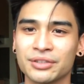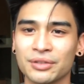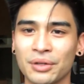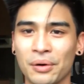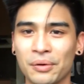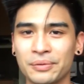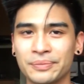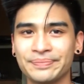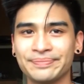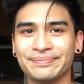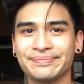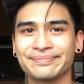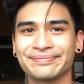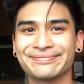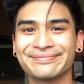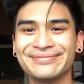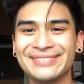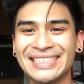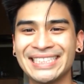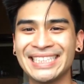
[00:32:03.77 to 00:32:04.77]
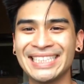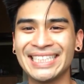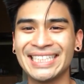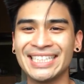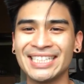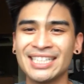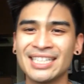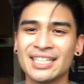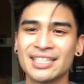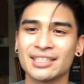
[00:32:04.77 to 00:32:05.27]
So,
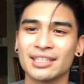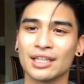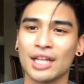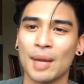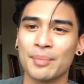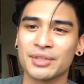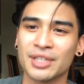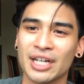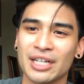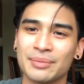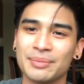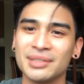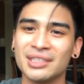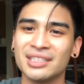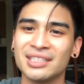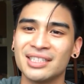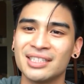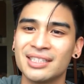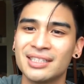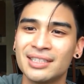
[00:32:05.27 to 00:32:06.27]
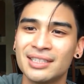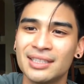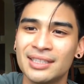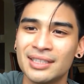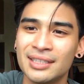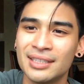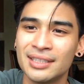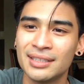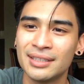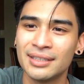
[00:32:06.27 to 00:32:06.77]
salams
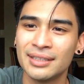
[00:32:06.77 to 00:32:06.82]
kaibigs.